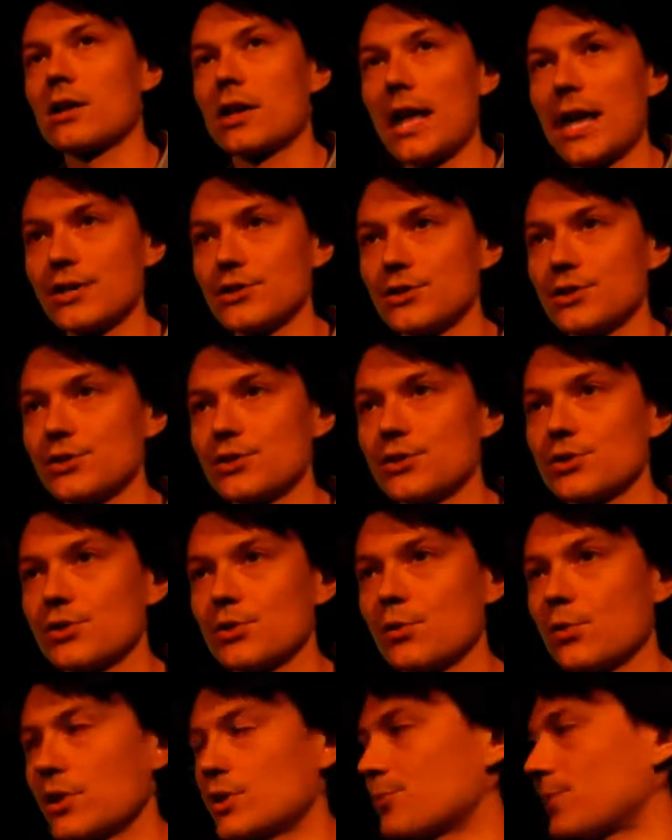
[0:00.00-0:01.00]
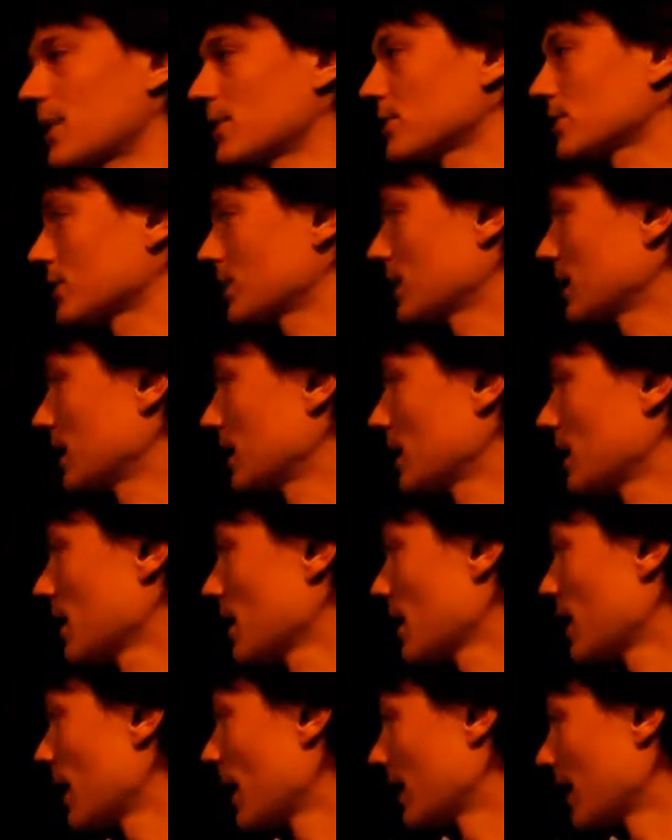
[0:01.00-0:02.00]
glasses, which
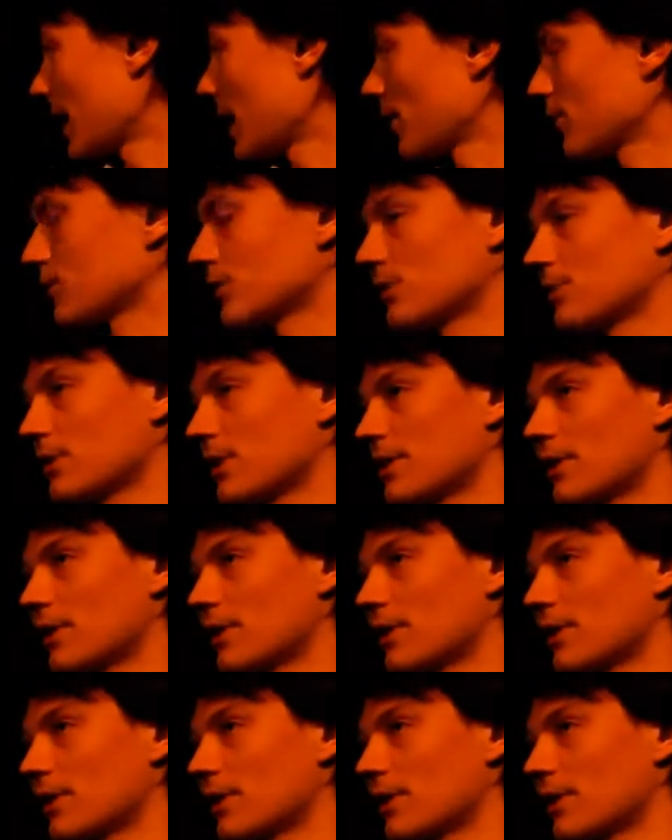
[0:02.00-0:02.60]
basically allow you,